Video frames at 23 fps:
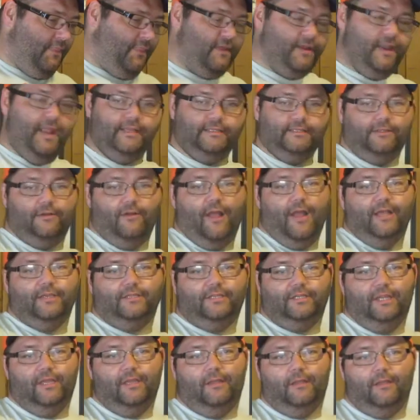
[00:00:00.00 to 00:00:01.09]
The next garage
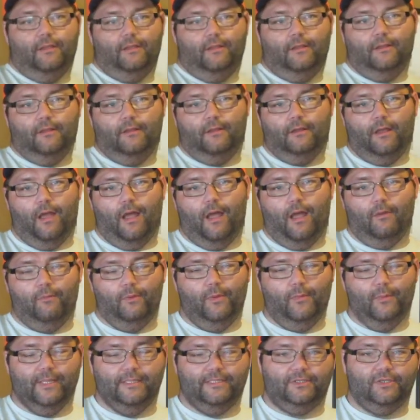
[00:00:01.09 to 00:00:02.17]
sale
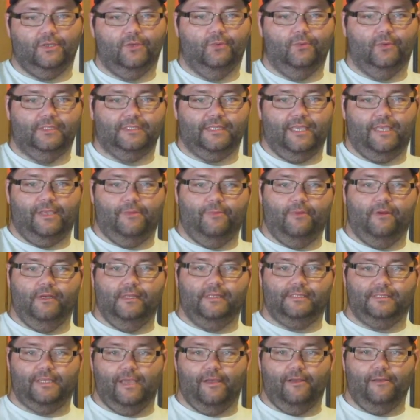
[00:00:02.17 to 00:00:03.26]
we went to was a community
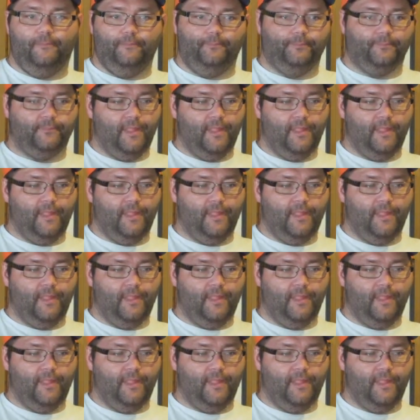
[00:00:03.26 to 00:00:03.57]
sale,